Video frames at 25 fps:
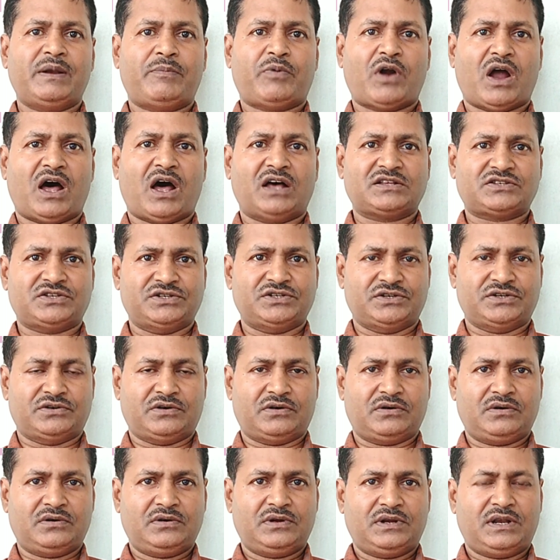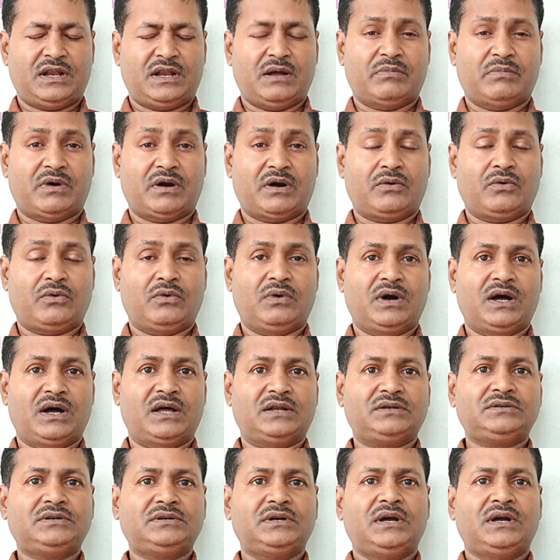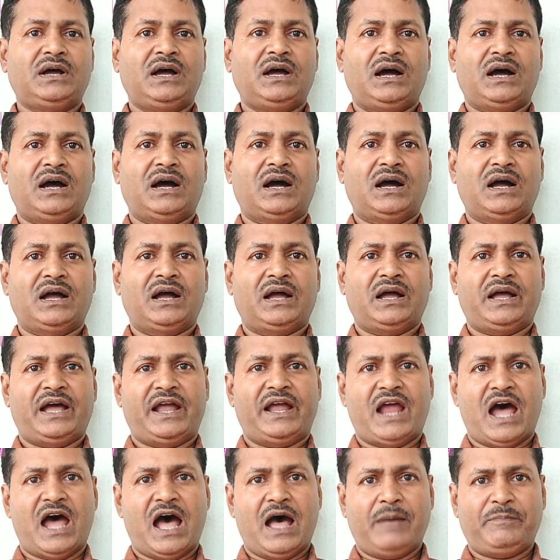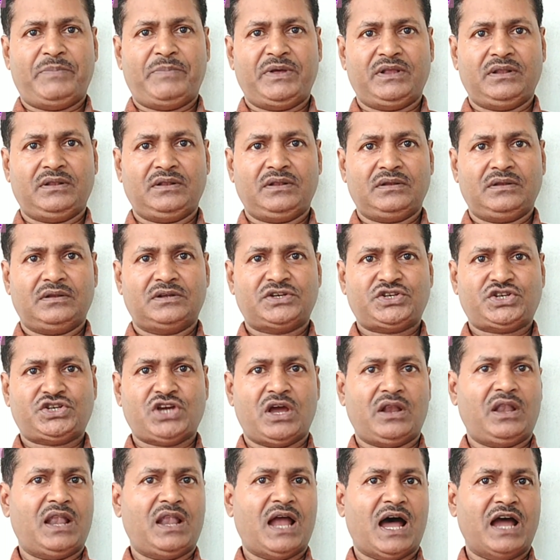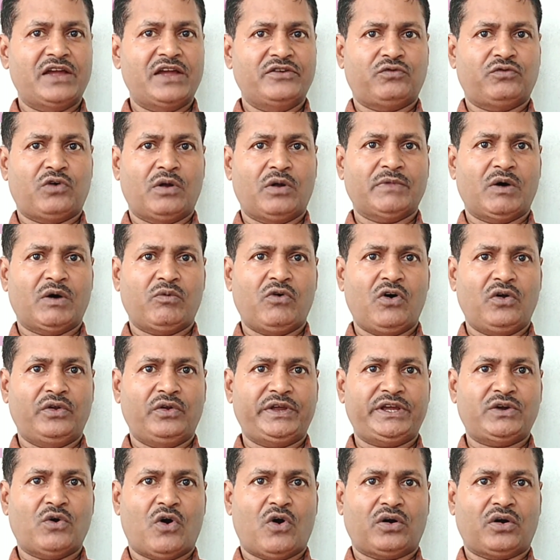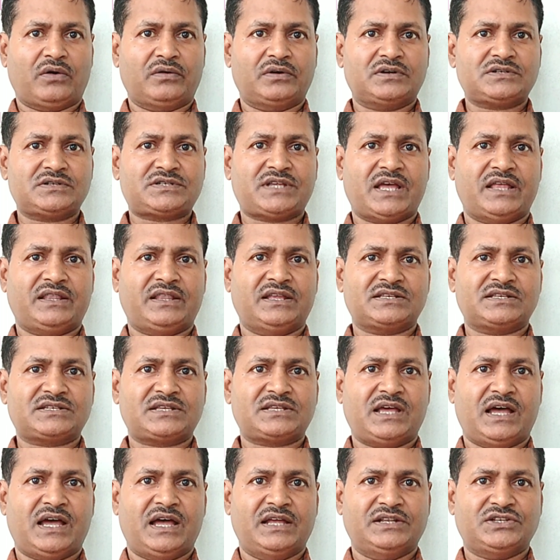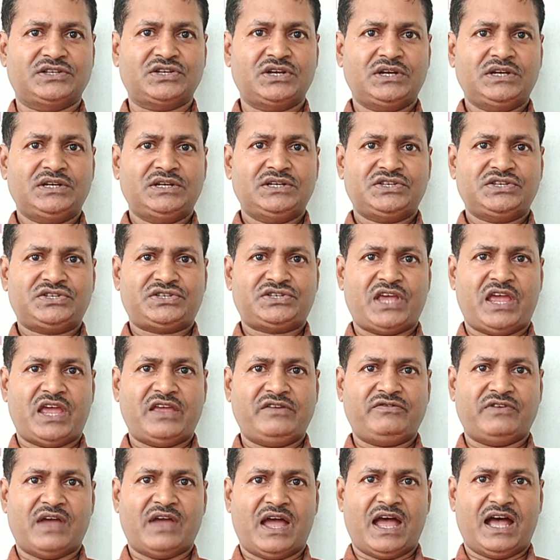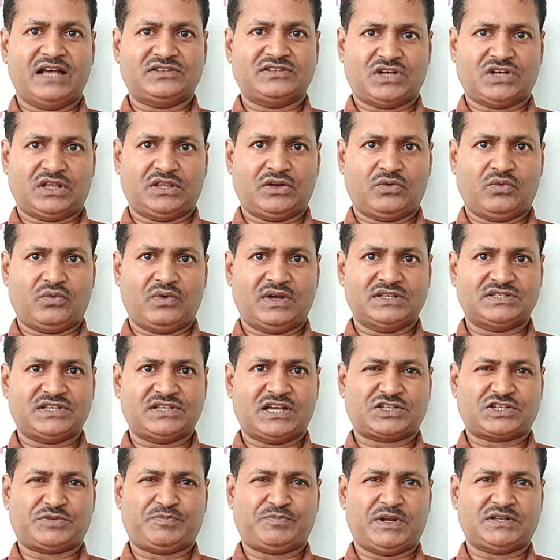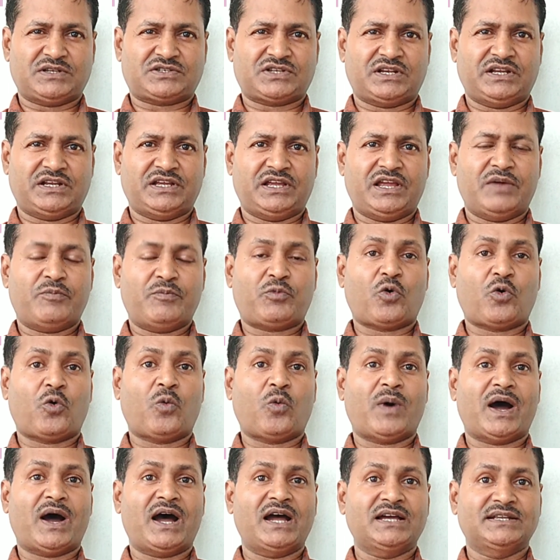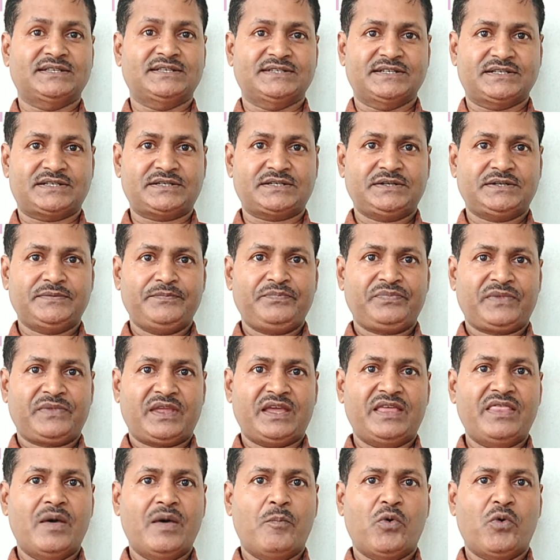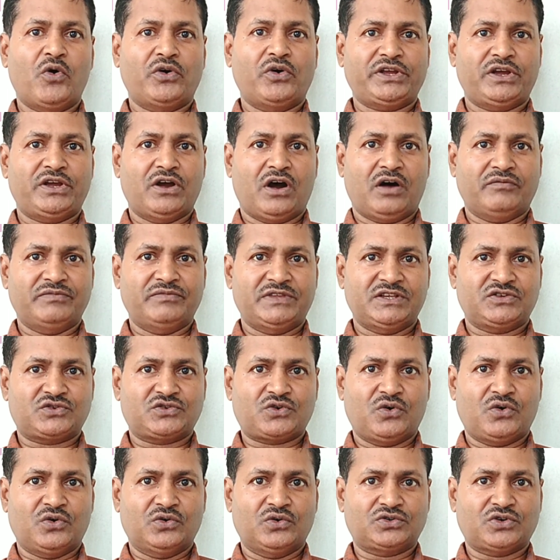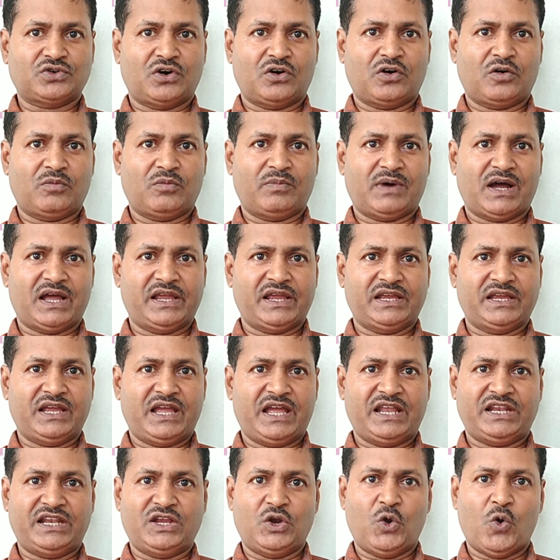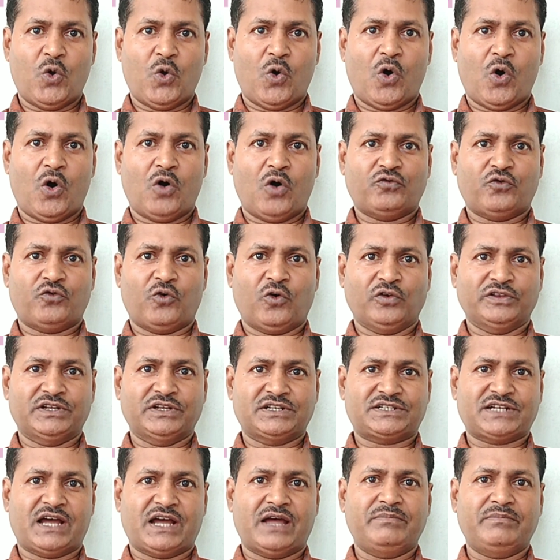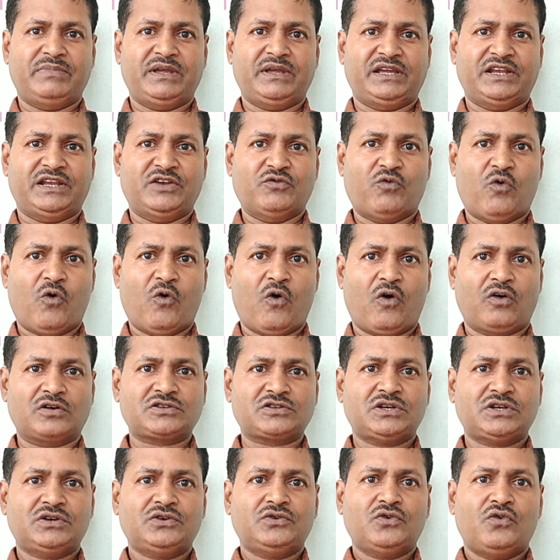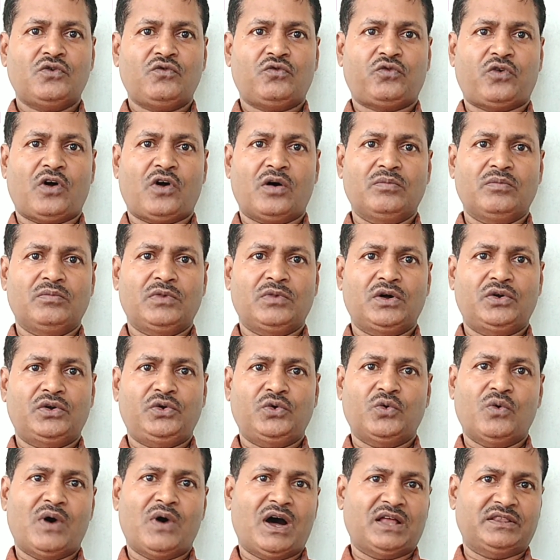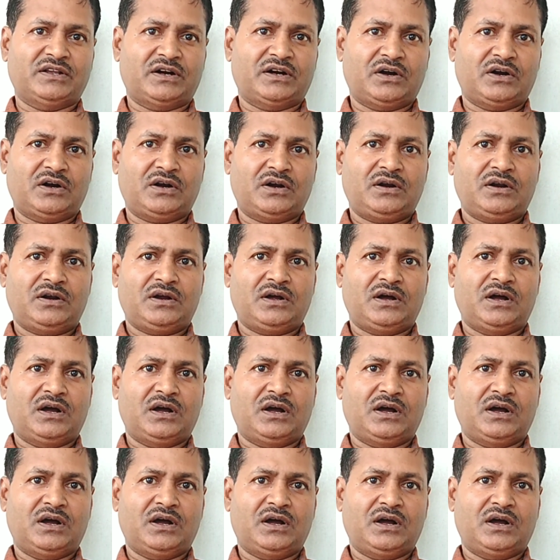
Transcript: Civil Procedure, number 1, an appeal shall lie from the following orders and save as otherwise expressly provided in the body of this code or by any law for the time being in force from no other